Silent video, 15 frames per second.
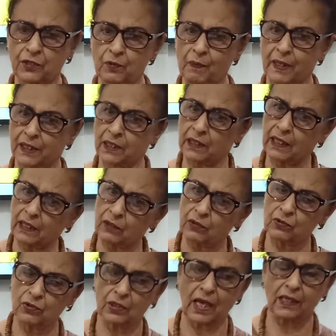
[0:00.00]
button, and you
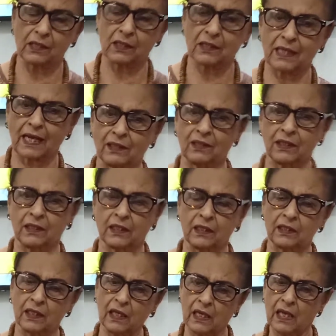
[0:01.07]
start thinking
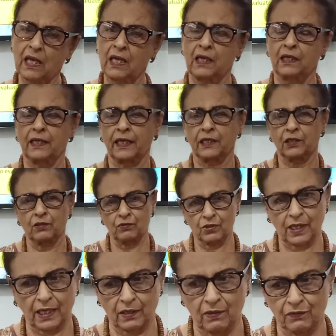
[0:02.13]
the negative
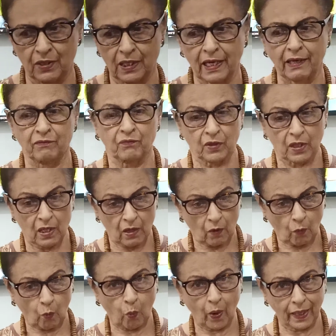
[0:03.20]
side of
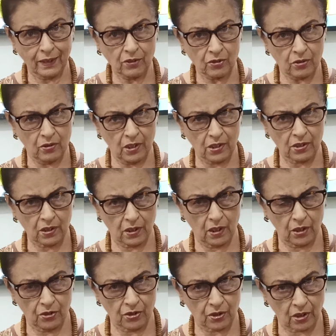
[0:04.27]
the life. Once this
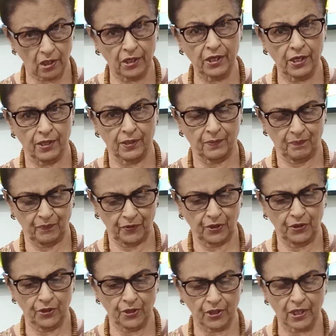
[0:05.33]
is clear
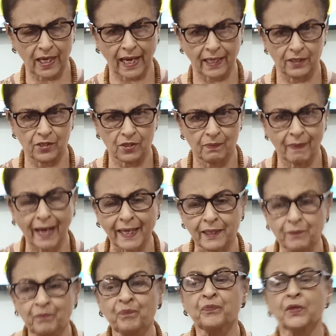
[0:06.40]
in the client's
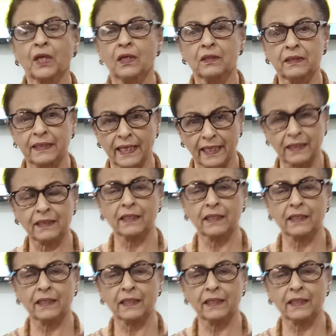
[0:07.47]
mind, then